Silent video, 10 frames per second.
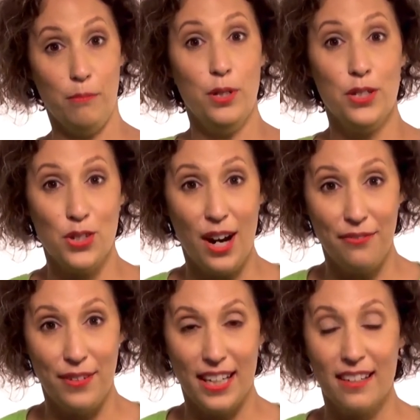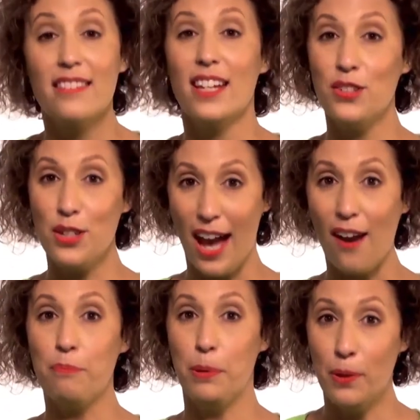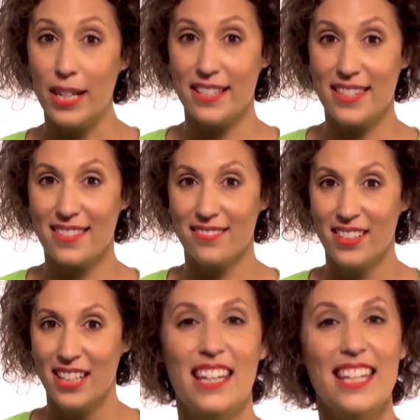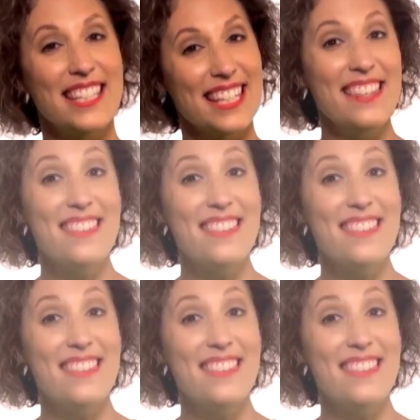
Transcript: more traffic than you have points? You see,